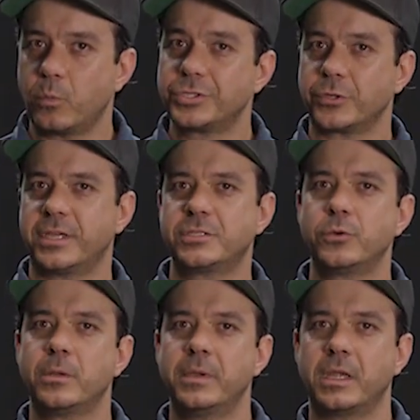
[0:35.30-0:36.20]
which I'll get
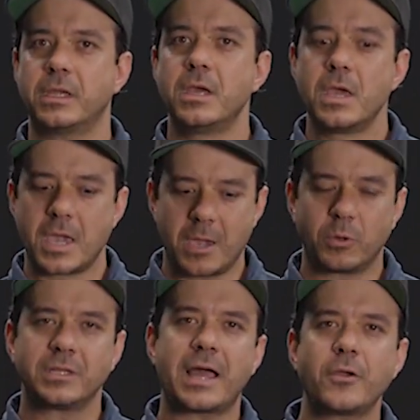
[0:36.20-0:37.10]
to in a minute, it
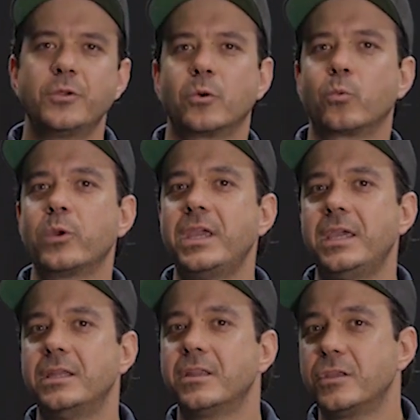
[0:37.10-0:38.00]
will allow you to
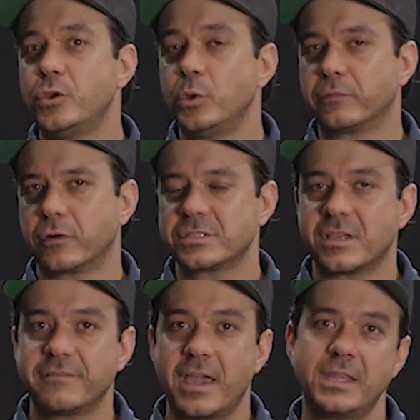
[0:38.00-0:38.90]
read the universe
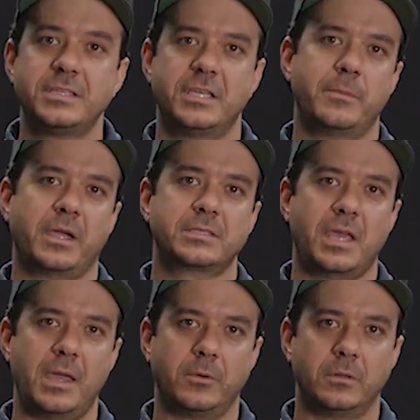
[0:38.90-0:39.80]
of any DMX
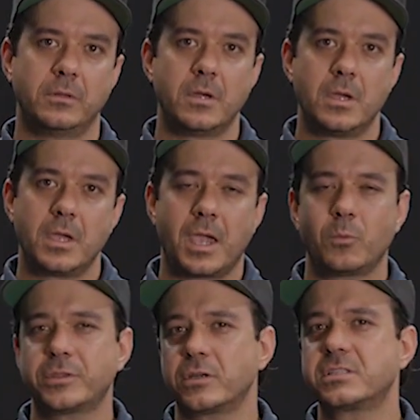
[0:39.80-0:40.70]
cable.
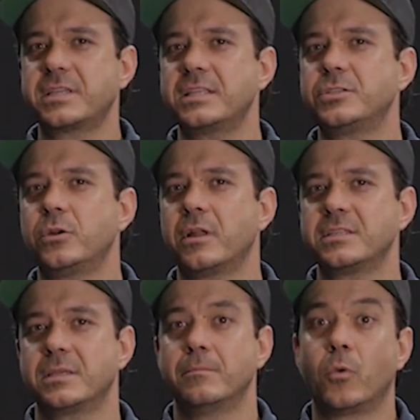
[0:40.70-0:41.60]
And with our sets
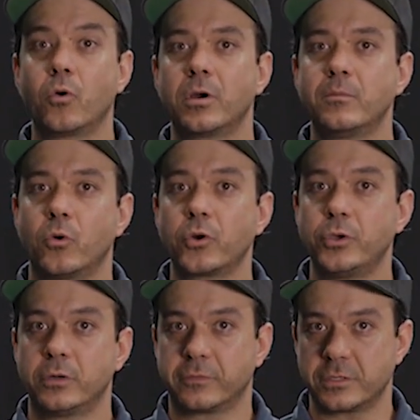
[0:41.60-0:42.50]
utilizing more and more
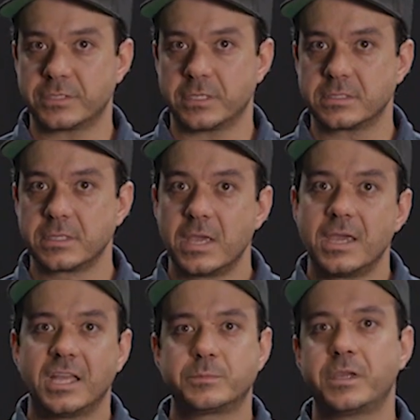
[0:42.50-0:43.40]
universes,
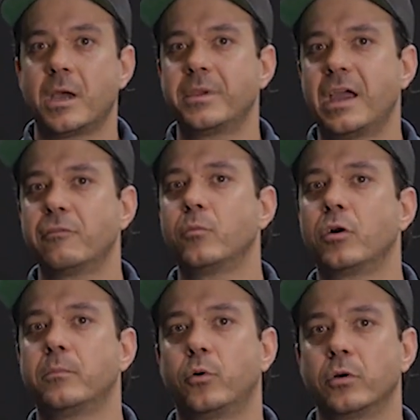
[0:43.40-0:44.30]
it's becoming ever
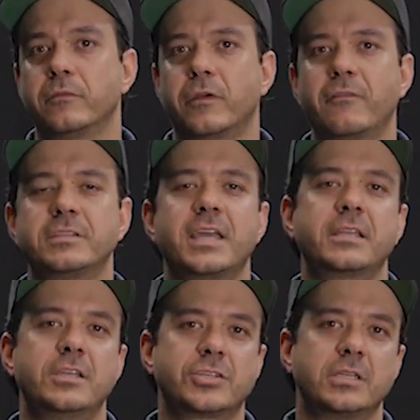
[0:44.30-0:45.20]
more important for every
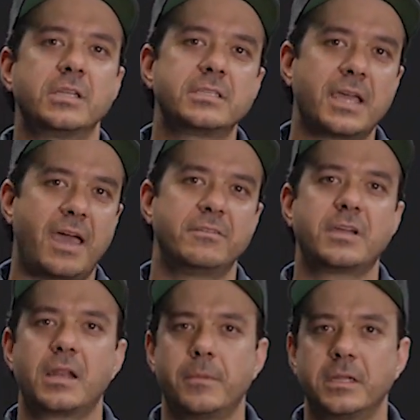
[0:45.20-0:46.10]
technician to have a
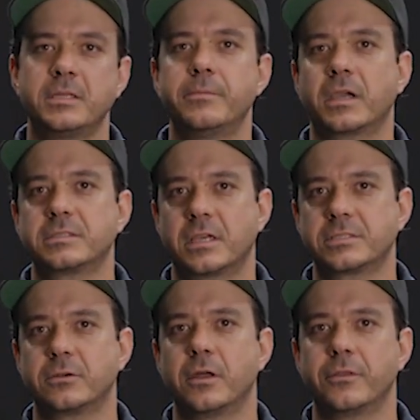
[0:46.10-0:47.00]
Dynamite DMX
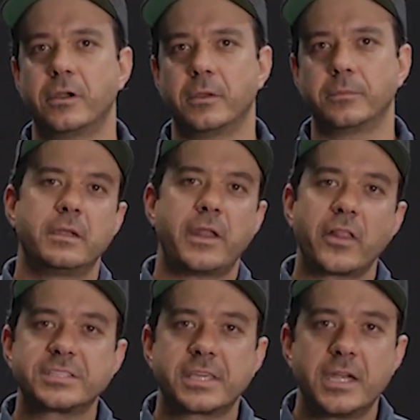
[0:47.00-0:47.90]
tester on their hip.
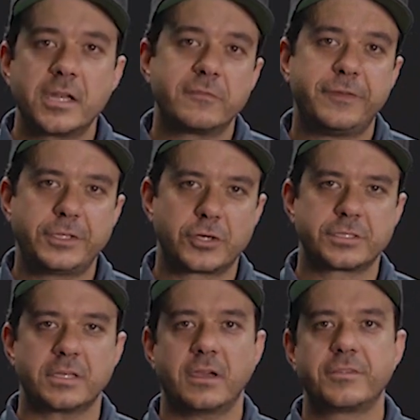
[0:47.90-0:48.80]
Now let's get into the
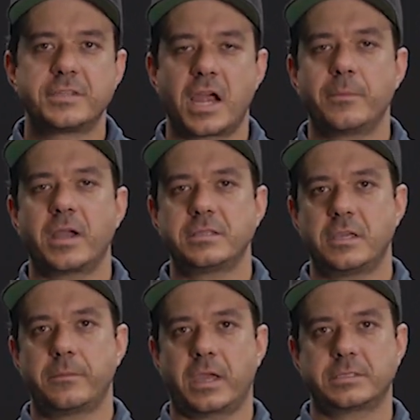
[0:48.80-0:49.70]
features of the Dynamite
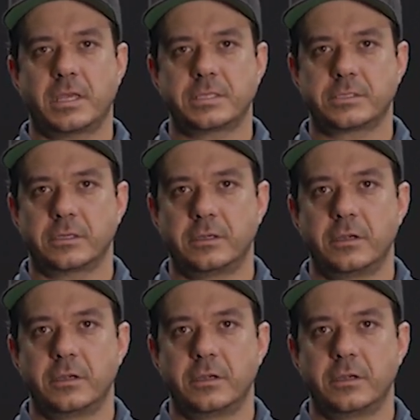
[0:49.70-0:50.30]
DMX tester.